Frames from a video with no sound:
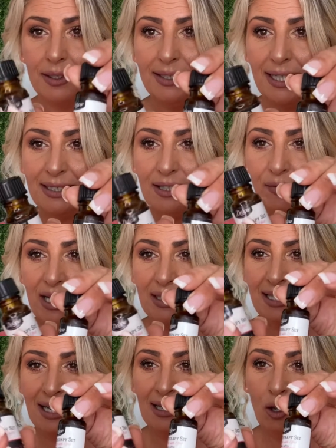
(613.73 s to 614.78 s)

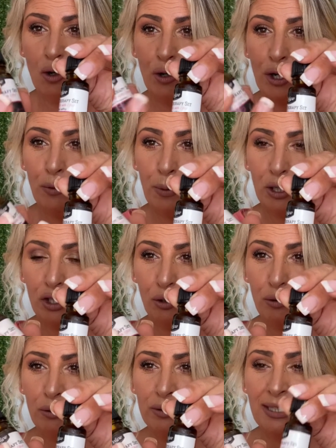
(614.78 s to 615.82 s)
little oil
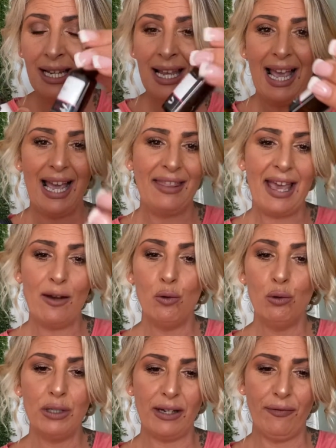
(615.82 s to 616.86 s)
bottles. And they're
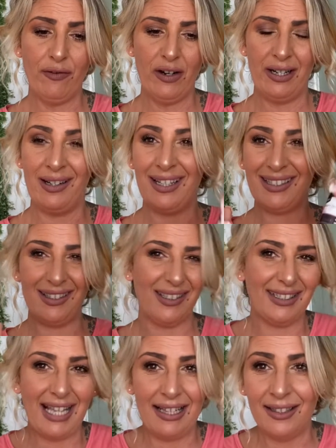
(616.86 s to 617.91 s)
all different
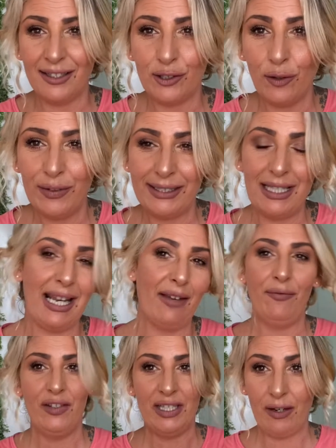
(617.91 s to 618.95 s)
scents, obviously,
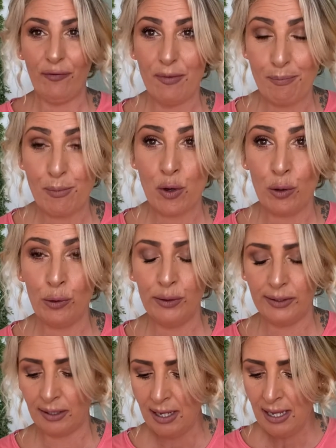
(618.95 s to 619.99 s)
and for different
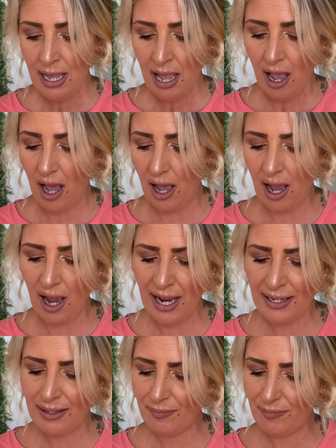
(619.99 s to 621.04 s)
moods.
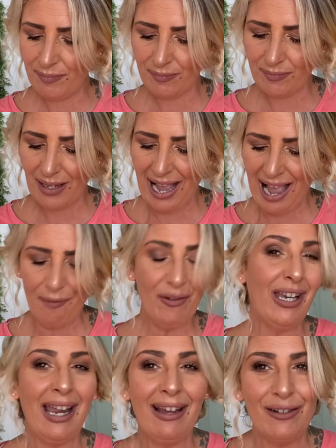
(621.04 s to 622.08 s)
I
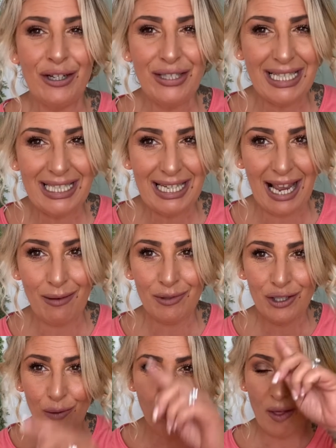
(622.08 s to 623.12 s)
haven't narrowed it down
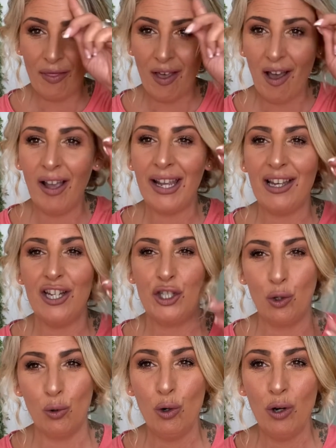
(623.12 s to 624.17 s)
to one that I
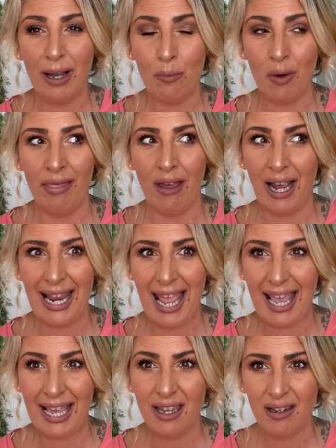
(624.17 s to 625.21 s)
adore and one that I
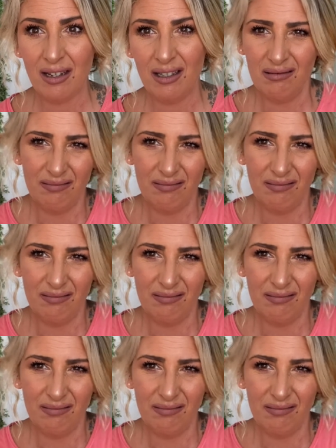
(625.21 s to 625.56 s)
hate.